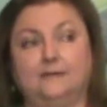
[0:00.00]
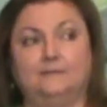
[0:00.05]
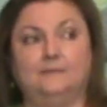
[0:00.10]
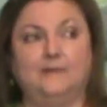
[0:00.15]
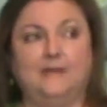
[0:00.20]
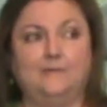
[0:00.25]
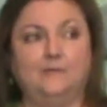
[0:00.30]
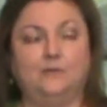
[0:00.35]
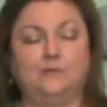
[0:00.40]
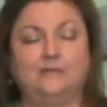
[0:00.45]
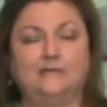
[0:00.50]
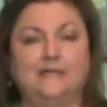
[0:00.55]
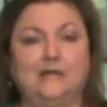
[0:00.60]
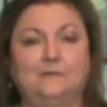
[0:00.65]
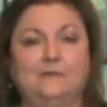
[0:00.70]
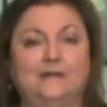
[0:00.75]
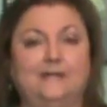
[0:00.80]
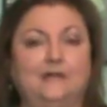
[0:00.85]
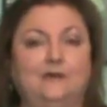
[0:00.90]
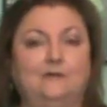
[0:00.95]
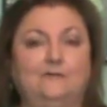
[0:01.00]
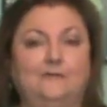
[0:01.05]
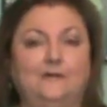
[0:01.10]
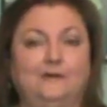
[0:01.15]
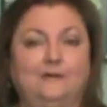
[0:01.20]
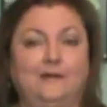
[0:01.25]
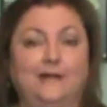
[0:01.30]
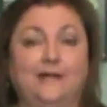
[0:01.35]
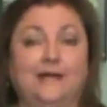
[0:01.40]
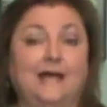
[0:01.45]
people will tell me they'll
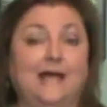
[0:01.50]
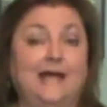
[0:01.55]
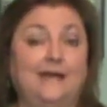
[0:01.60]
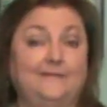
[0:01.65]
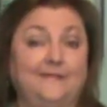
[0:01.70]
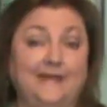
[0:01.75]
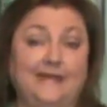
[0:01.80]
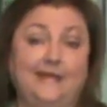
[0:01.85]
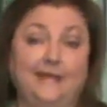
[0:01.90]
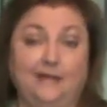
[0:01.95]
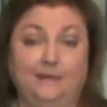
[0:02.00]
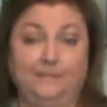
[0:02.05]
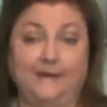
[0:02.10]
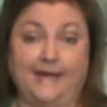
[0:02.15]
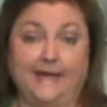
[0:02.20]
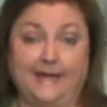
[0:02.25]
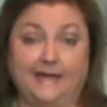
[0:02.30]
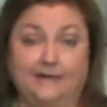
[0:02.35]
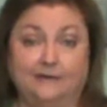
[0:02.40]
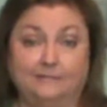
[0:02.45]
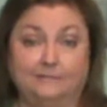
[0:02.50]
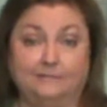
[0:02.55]
feel like I have a heating pad